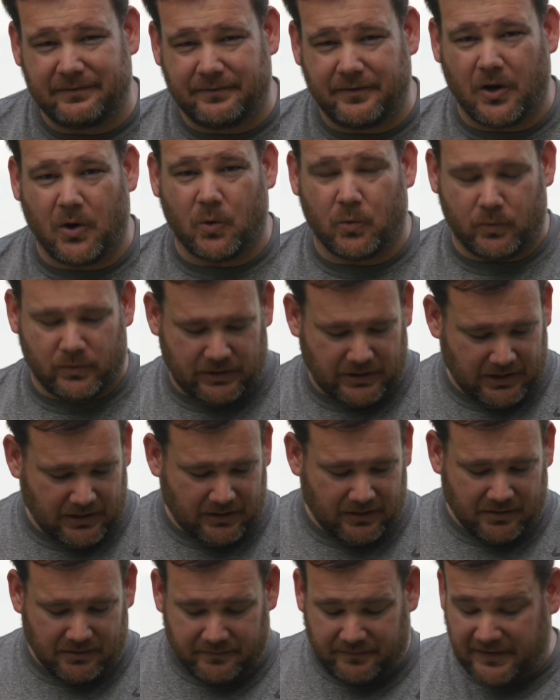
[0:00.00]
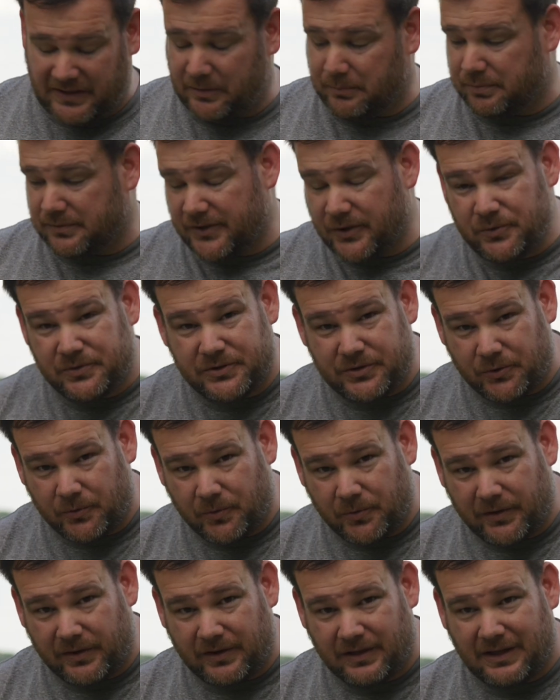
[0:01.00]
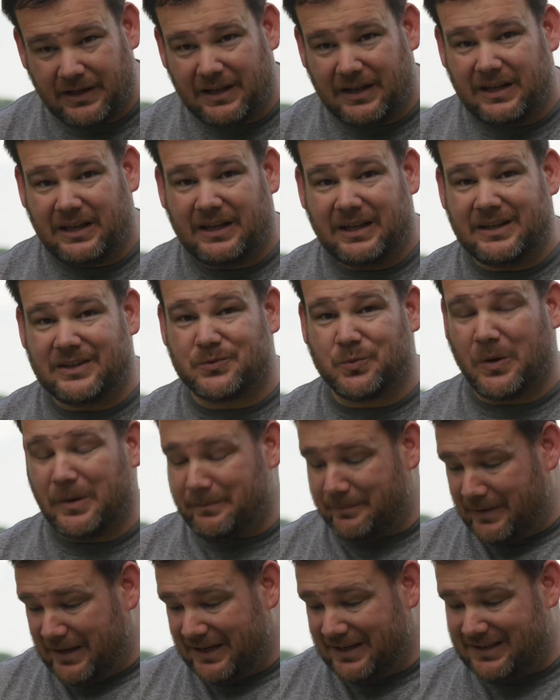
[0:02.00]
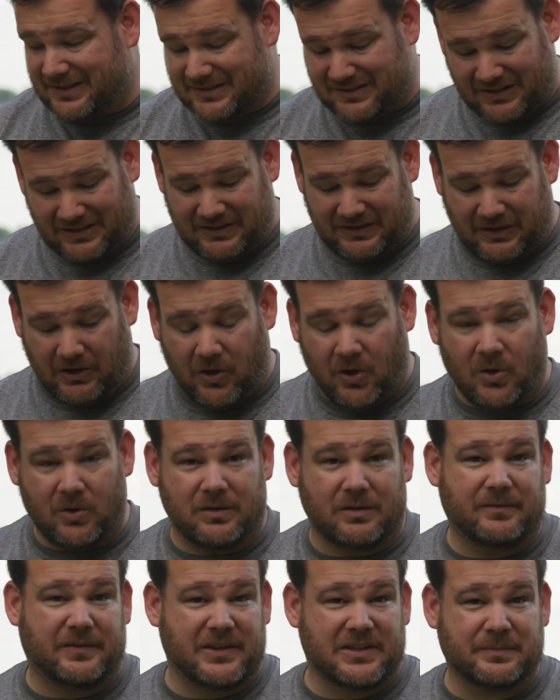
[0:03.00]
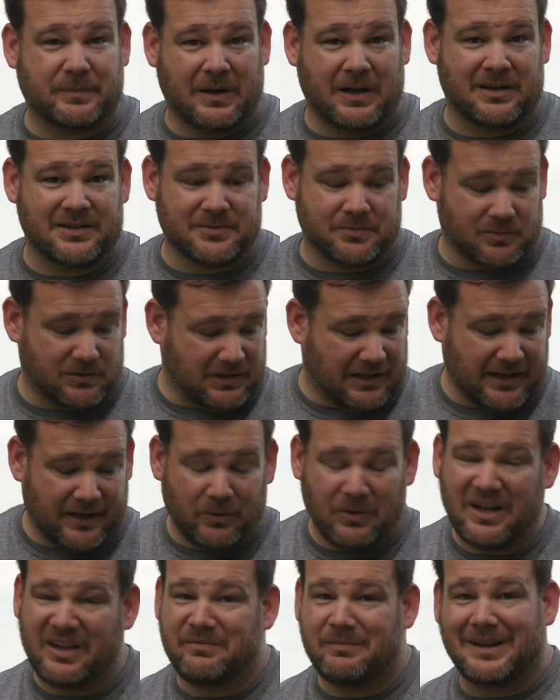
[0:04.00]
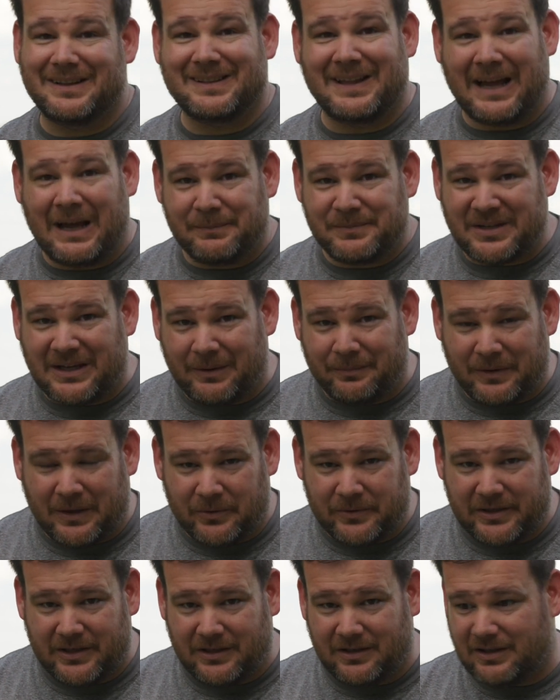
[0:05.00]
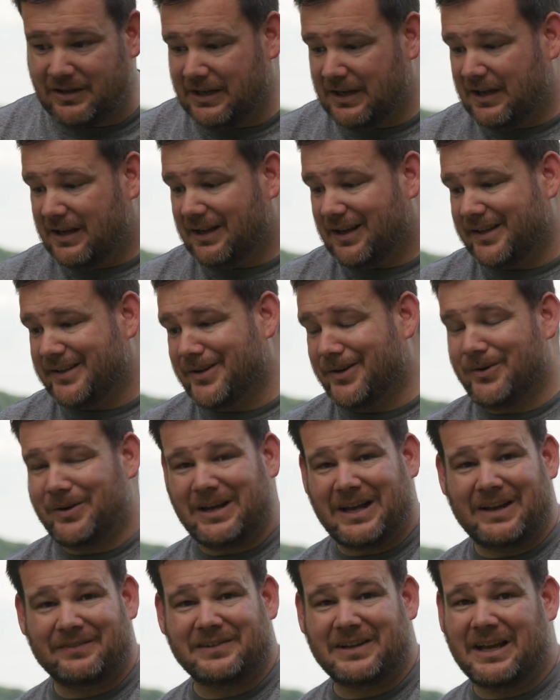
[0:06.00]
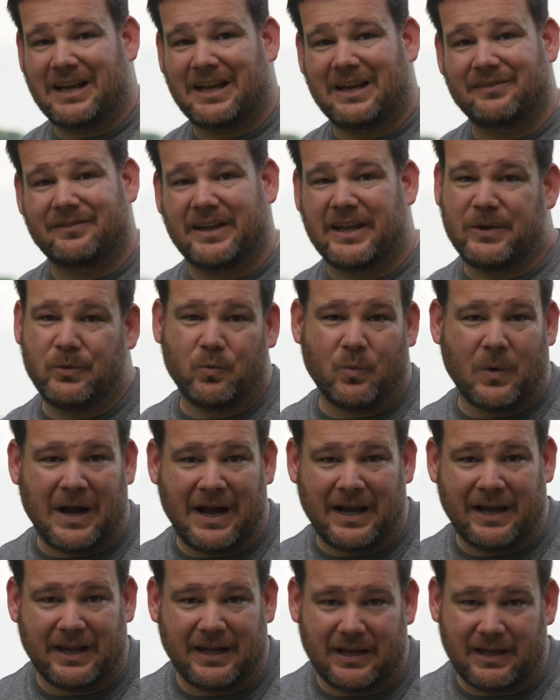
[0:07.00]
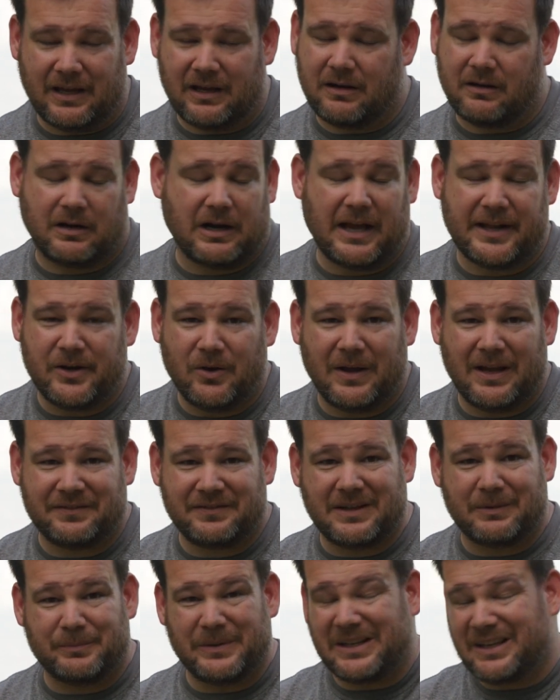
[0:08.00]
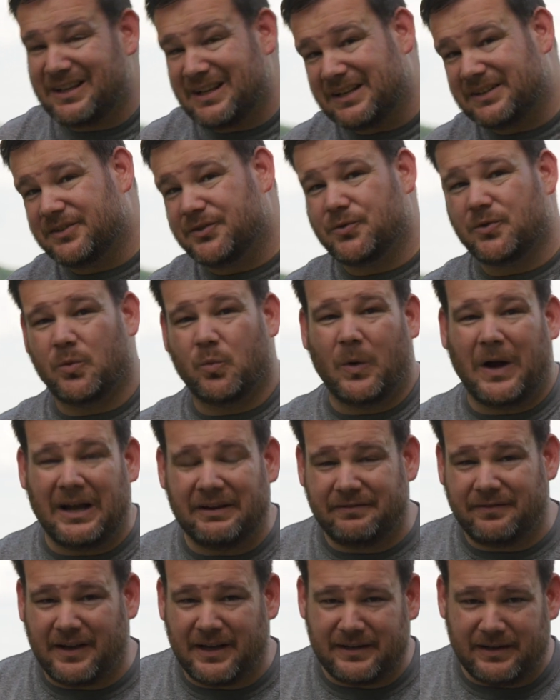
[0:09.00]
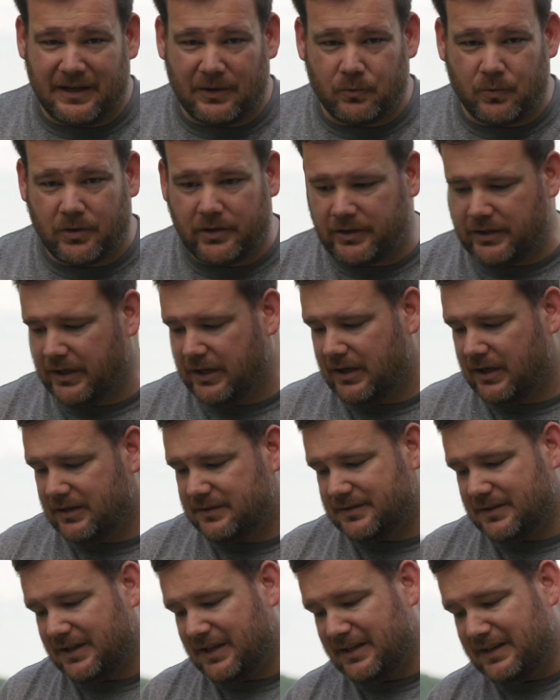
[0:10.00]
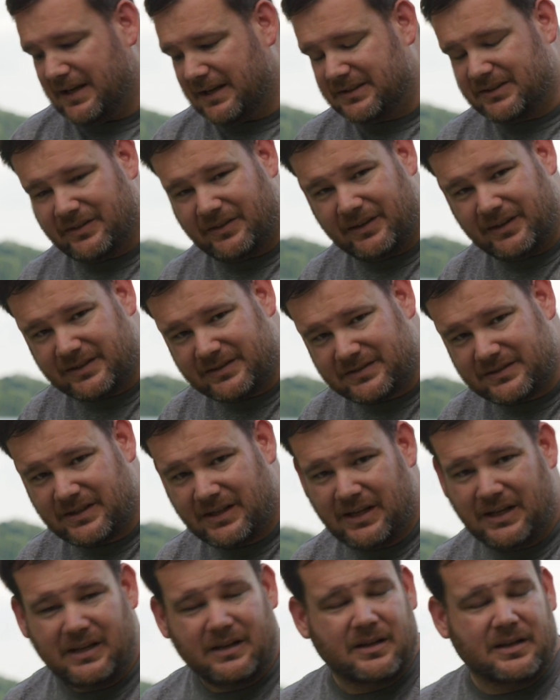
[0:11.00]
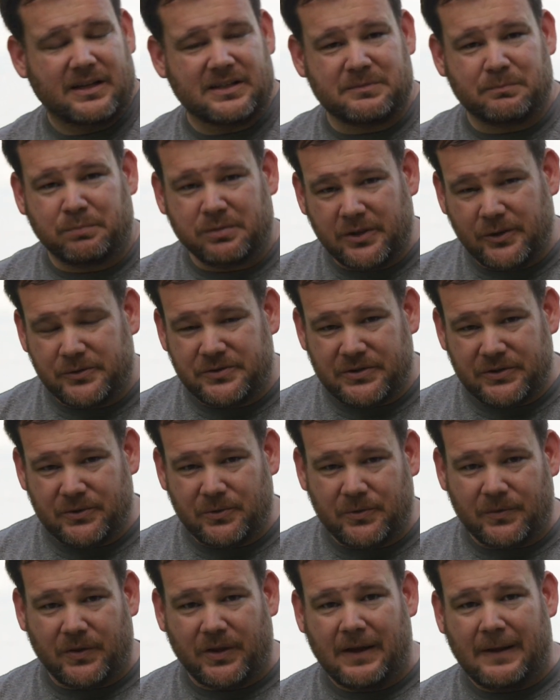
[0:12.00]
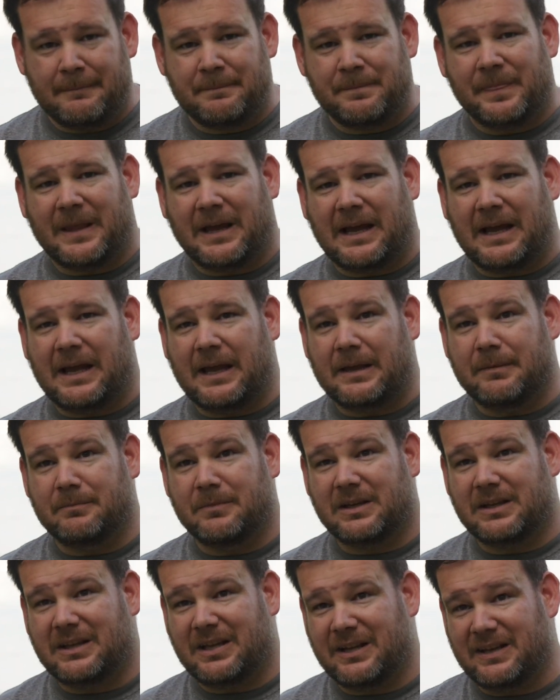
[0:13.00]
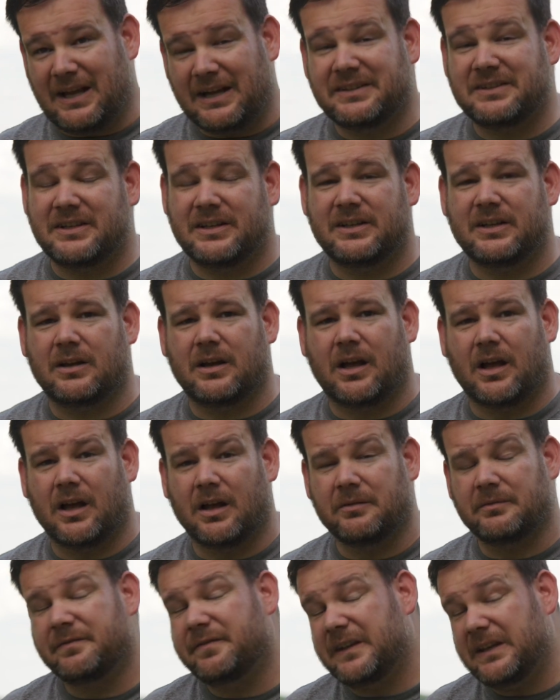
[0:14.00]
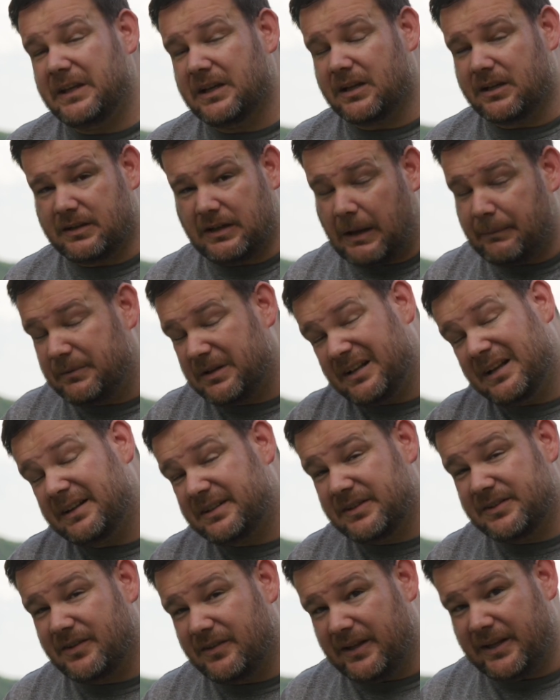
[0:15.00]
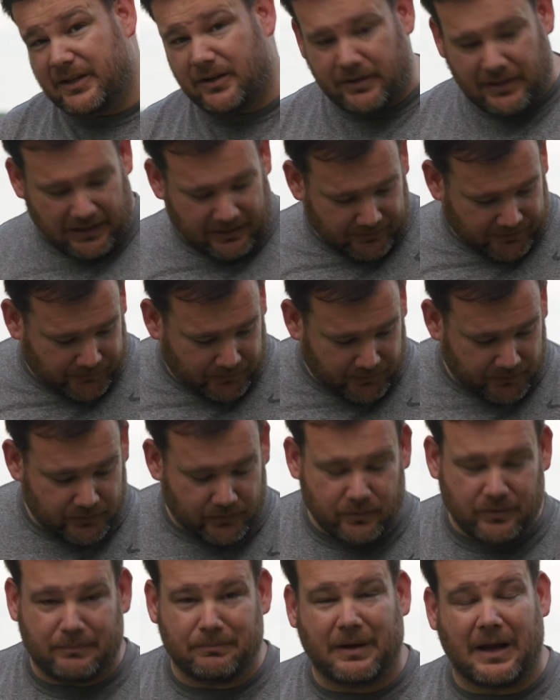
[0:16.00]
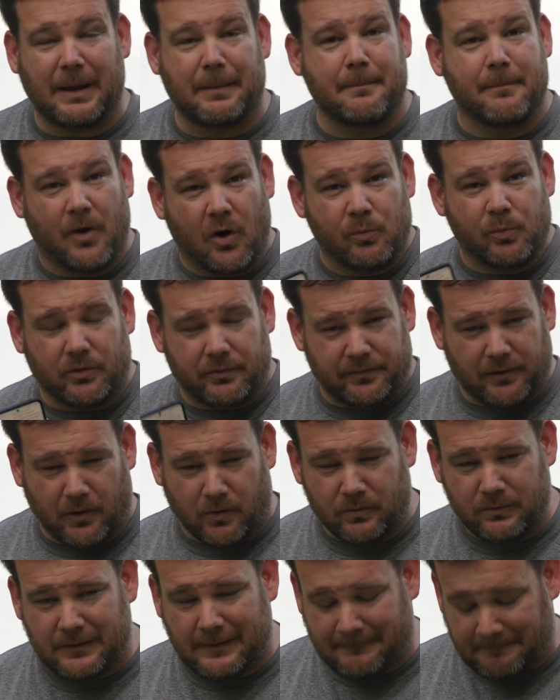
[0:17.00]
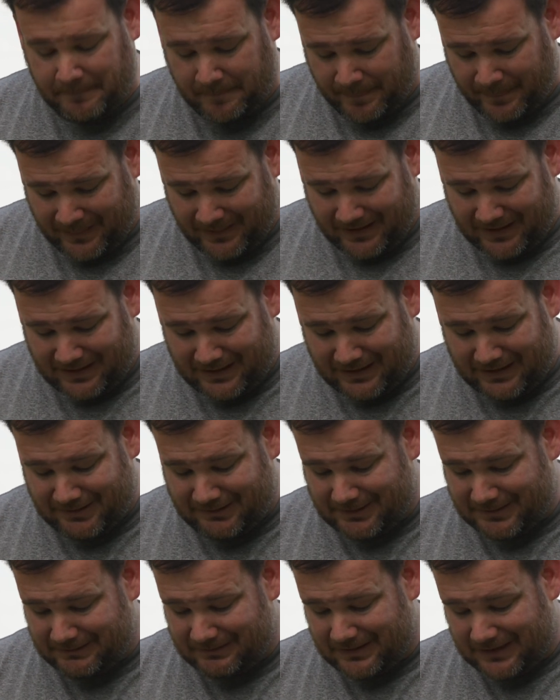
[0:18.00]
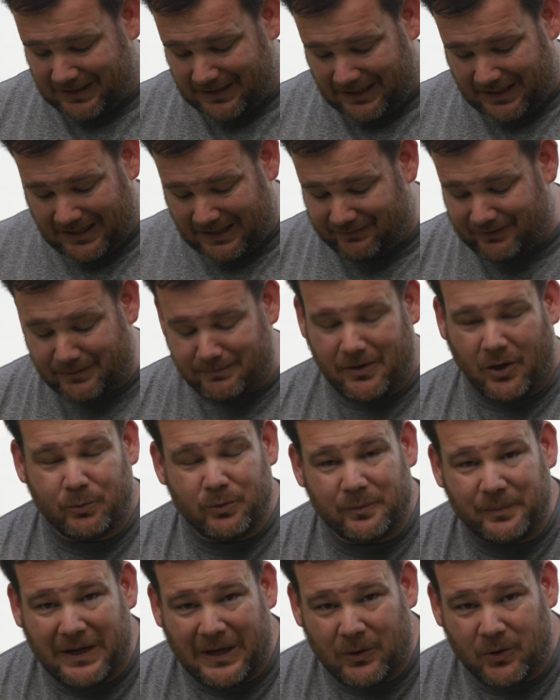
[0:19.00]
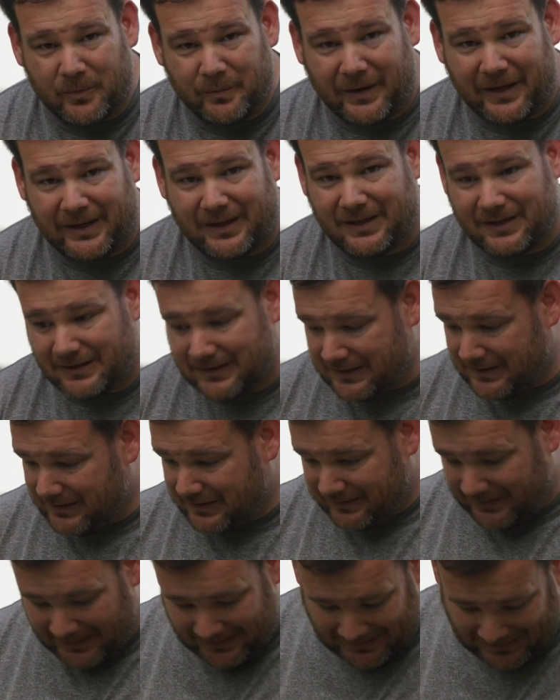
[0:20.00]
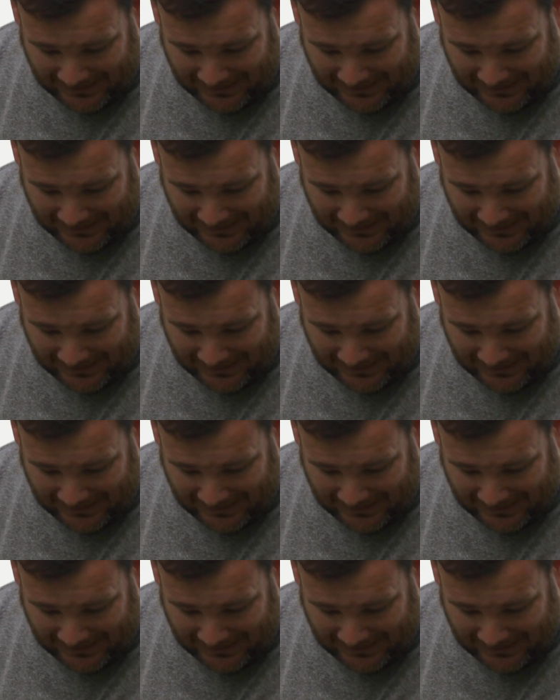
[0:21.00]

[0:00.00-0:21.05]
phone via Bluetooth is what makes all of this possible. I don't have my laptop out here. I don't have to have a Y, or I don't have to be connected to a Wi-Fi network to connect to this. It's Bluetooth. I'm connected uh, via, I'm connected to the internet through my mobile phone, and I have a mobile power bank that